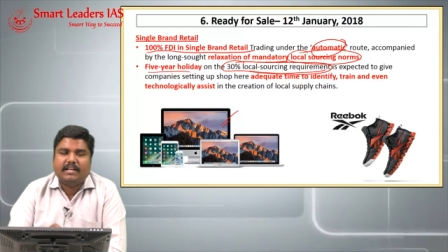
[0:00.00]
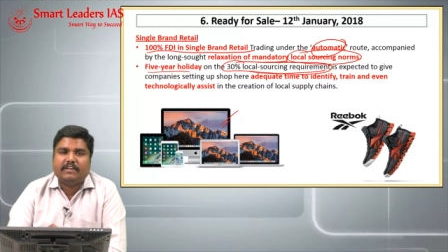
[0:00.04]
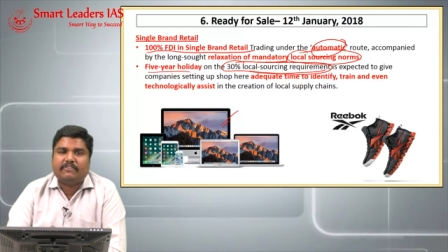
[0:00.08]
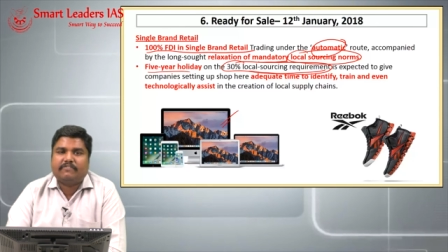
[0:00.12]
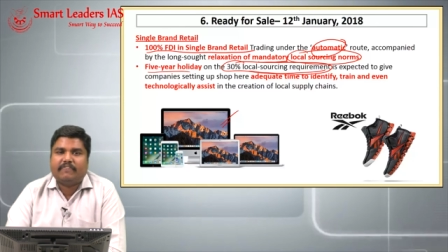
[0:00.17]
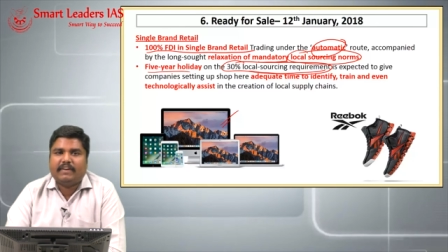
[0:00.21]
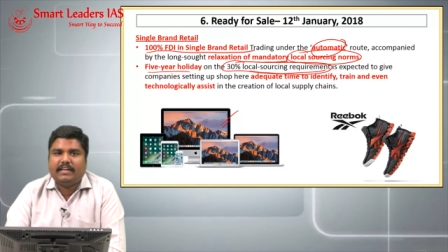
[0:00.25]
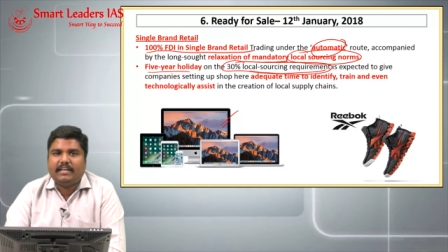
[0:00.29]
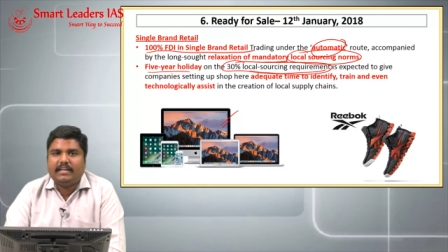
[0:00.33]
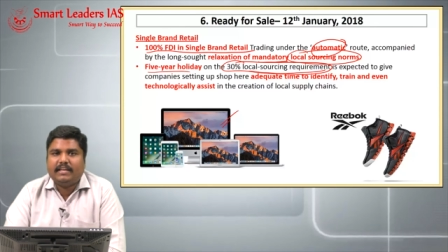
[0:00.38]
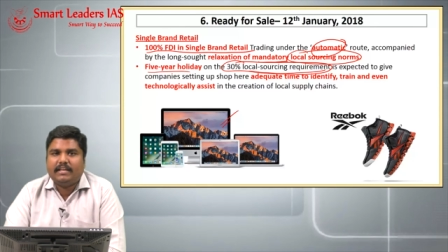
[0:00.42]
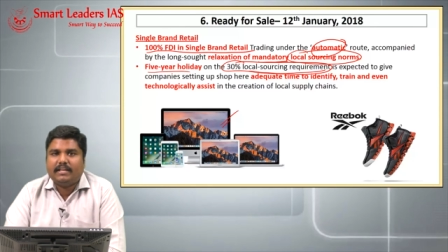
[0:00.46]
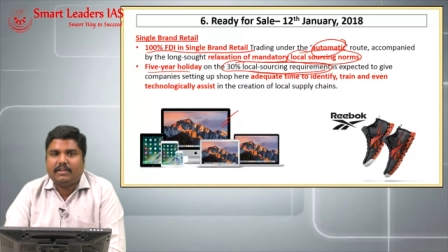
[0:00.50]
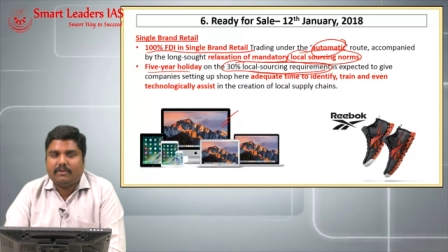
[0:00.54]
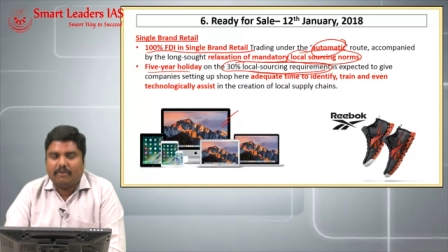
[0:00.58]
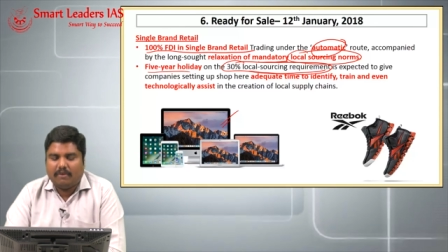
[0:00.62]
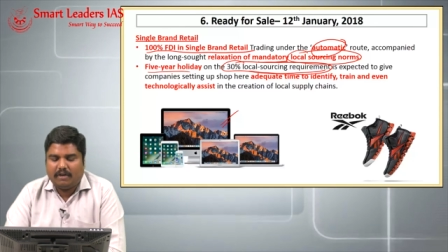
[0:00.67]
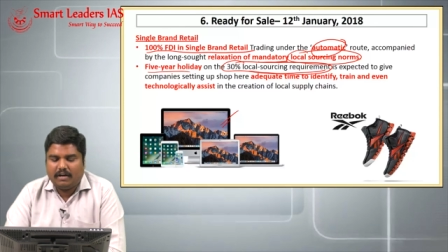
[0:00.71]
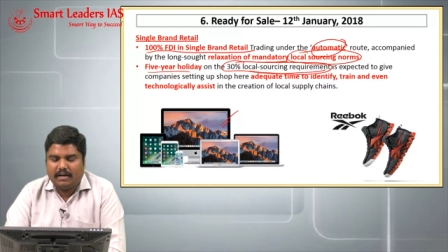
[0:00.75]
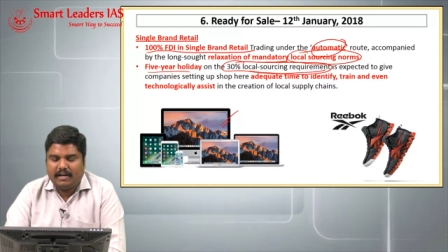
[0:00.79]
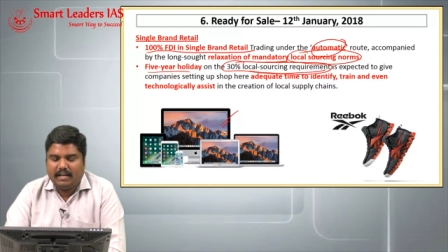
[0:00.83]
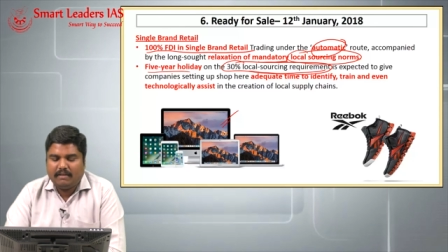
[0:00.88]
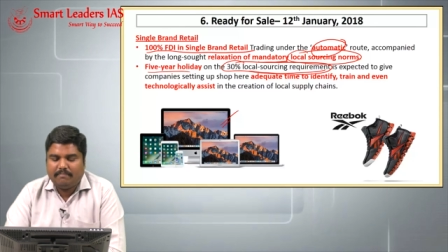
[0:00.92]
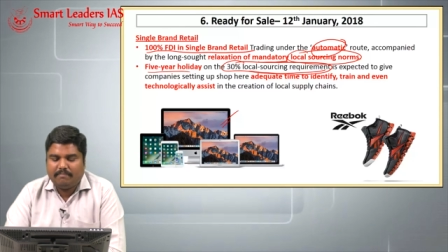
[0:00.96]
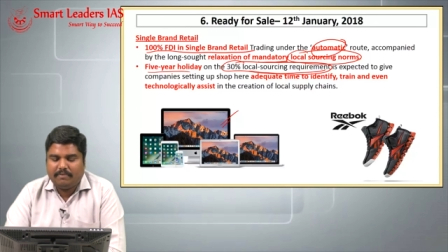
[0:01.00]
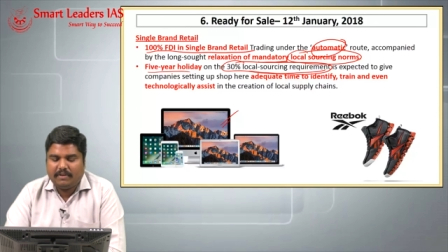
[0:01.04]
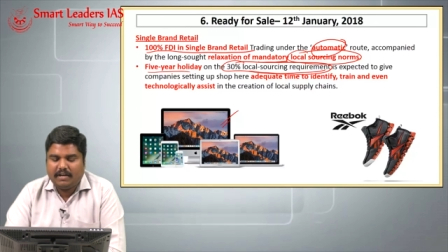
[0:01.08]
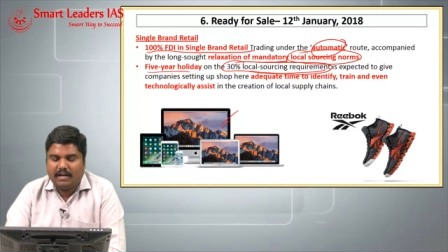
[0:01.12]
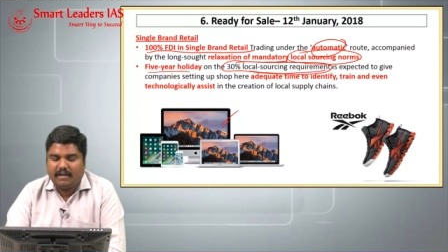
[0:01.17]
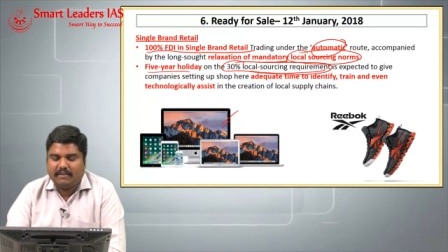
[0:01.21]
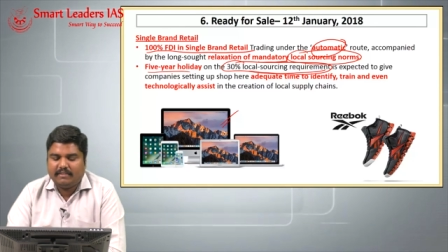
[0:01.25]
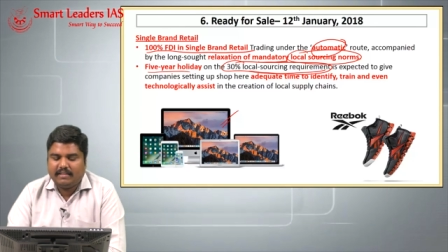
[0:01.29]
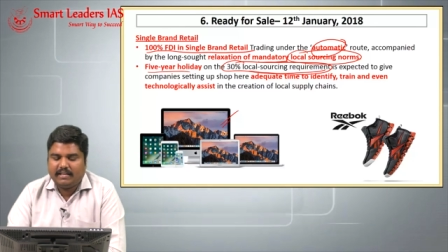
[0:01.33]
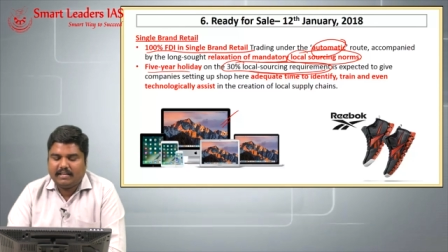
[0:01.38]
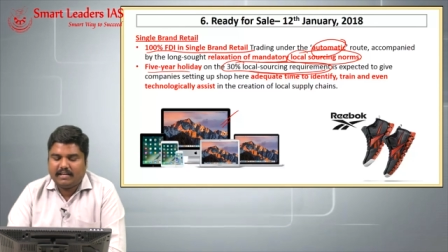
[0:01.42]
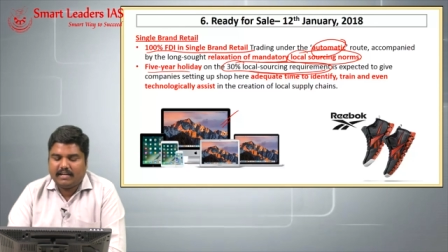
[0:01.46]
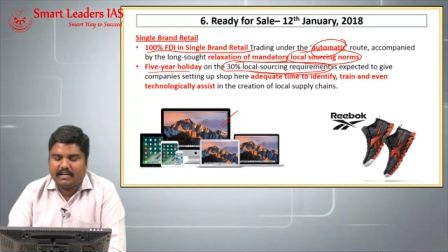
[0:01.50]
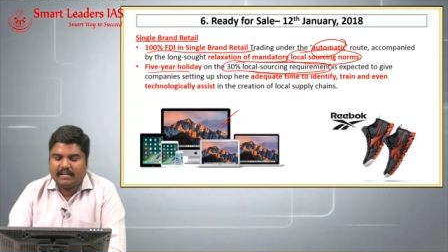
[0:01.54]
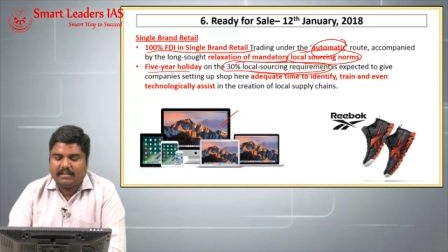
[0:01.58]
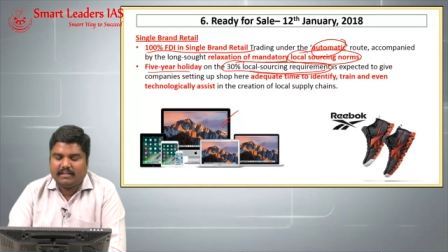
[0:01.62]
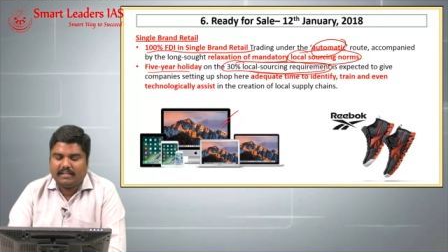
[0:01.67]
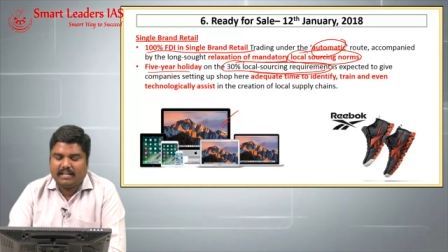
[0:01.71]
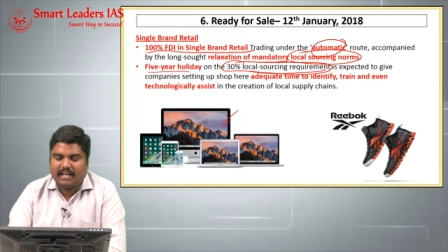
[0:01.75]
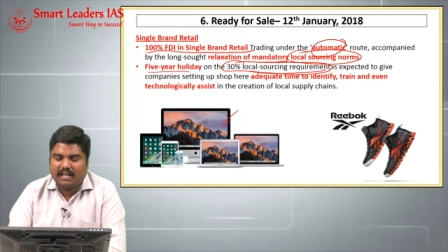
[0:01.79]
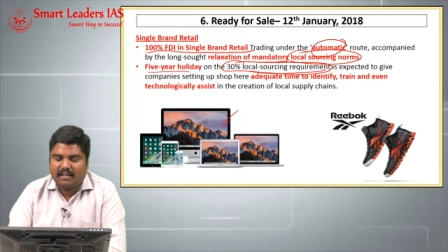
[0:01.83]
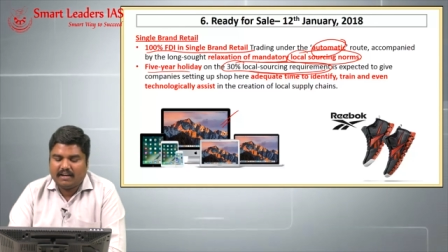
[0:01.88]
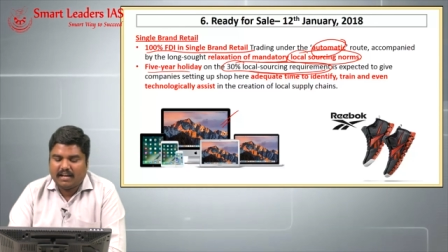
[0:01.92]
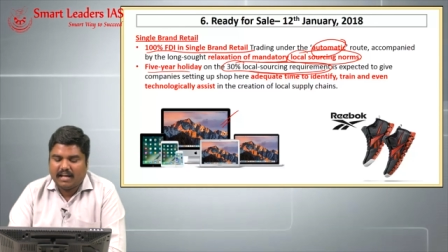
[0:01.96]
5 year holiday period they can
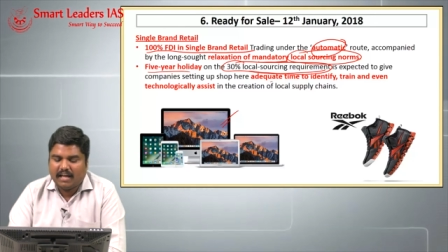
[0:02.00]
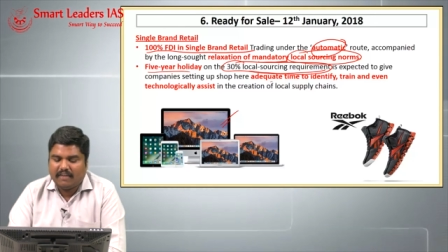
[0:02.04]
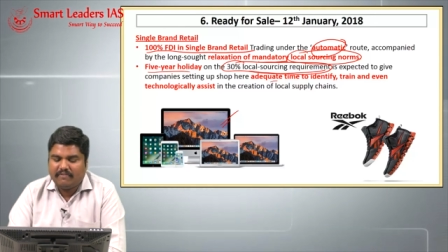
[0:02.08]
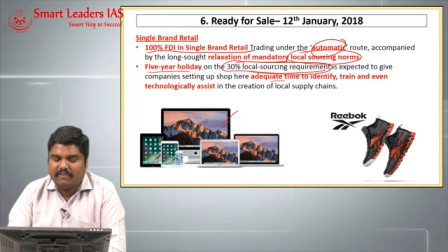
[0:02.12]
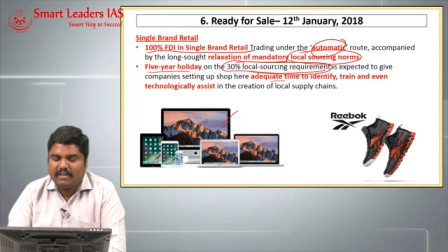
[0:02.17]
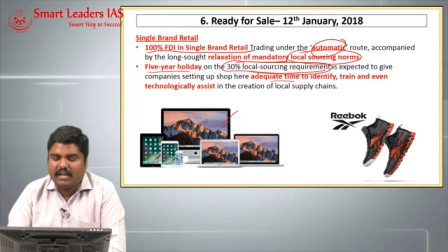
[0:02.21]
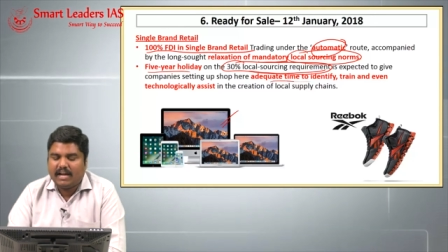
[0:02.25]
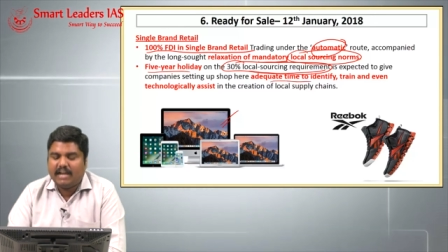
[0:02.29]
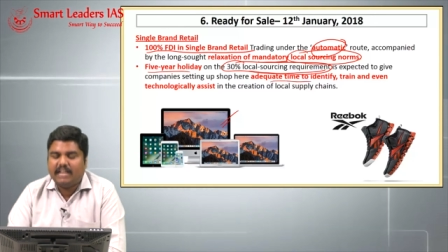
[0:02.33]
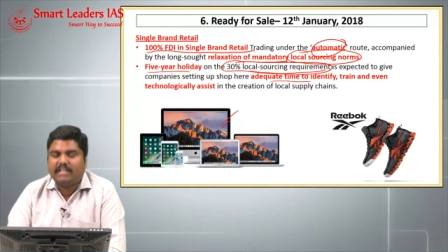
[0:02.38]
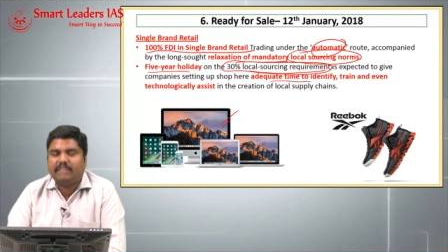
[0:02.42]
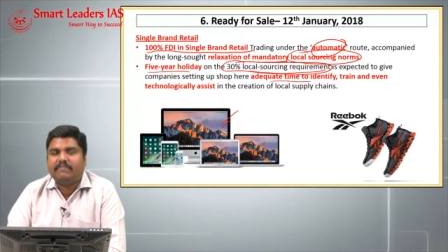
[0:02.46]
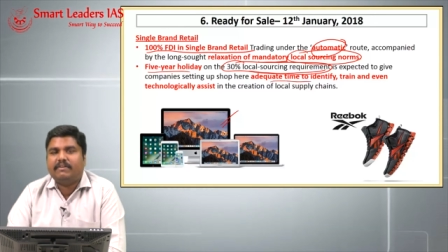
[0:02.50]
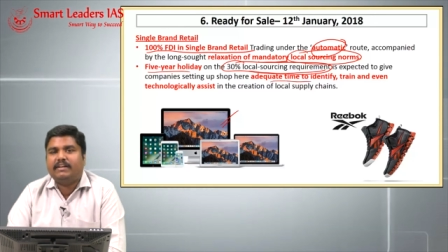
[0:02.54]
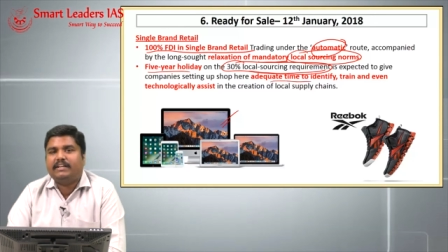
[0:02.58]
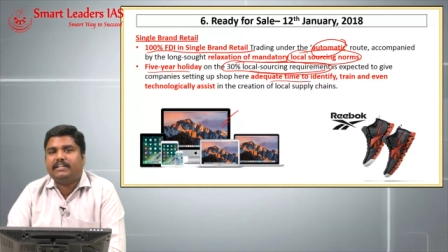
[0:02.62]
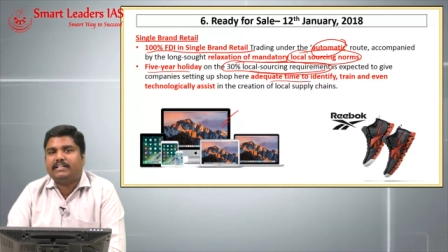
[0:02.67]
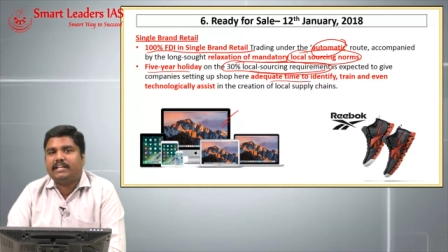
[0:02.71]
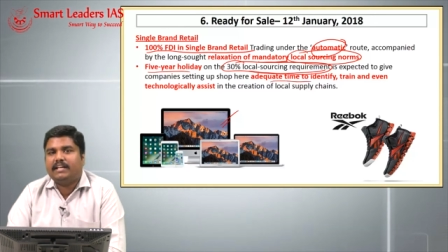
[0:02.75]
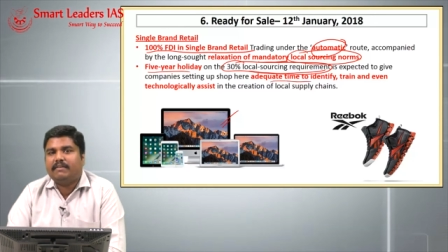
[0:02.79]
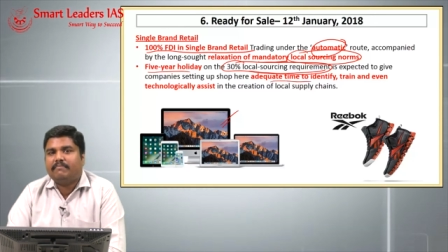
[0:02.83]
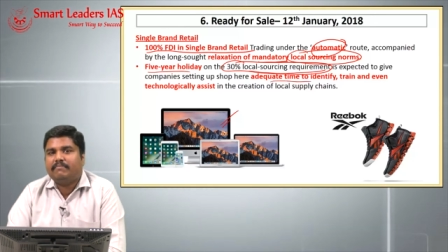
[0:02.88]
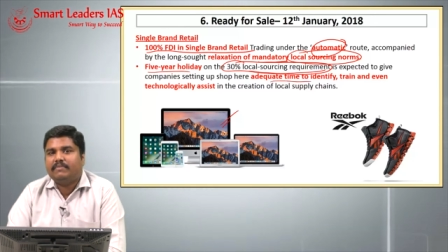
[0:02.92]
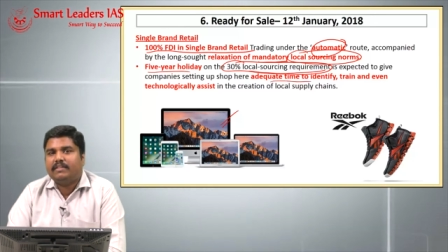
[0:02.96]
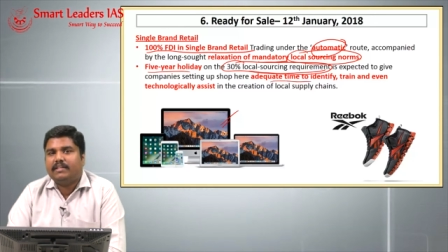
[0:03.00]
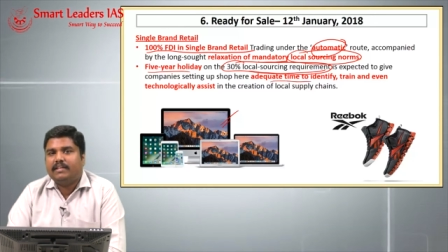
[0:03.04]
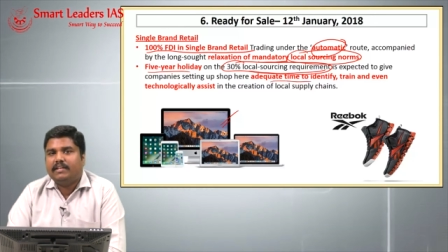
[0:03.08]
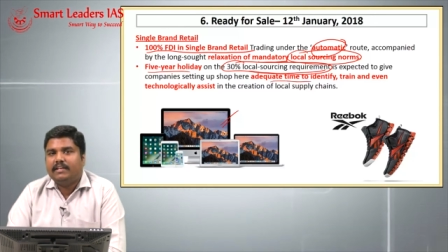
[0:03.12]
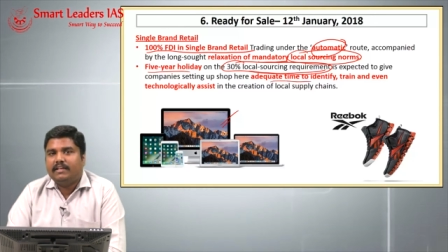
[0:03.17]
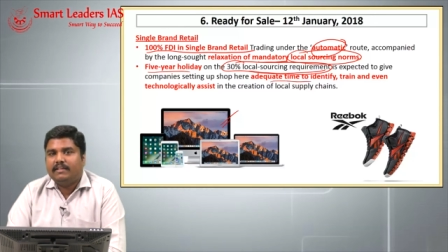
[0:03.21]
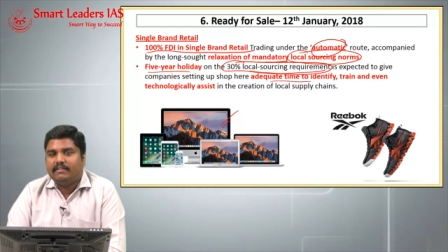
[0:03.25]
they are having adequate time